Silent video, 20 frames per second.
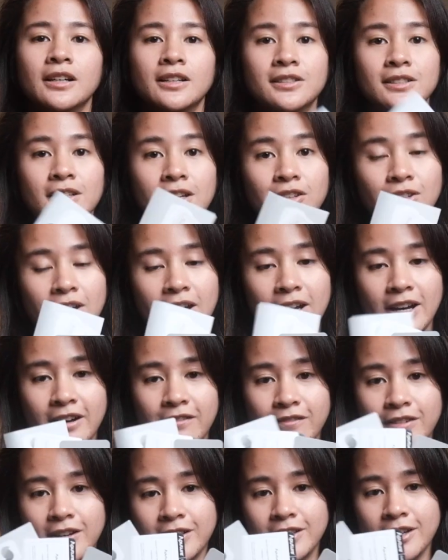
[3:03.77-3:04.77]
Inside you
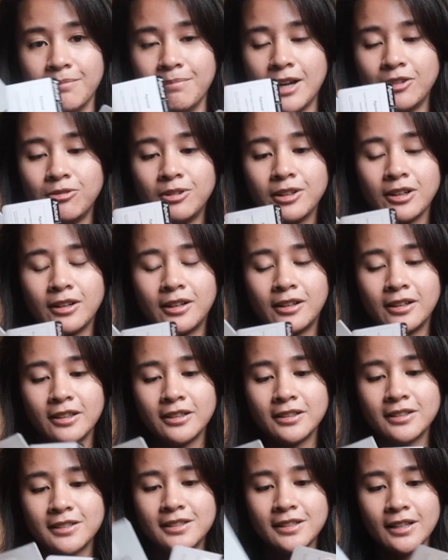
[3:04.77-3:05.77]
have the manual
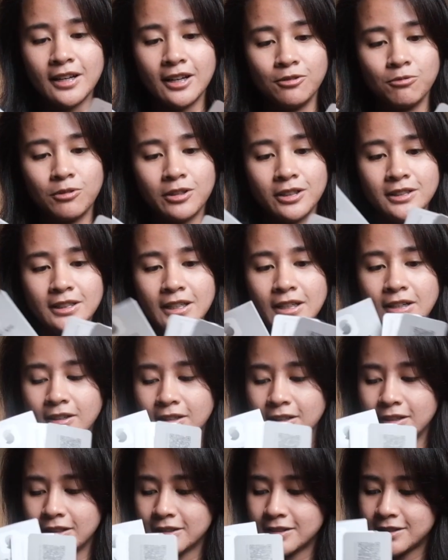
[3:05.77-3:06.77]
cards and warranty
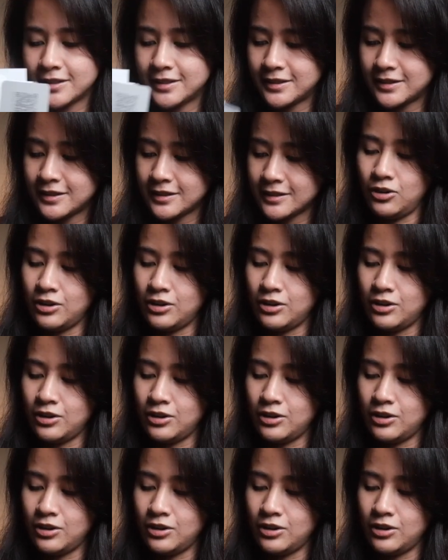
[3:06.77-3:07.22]
cards.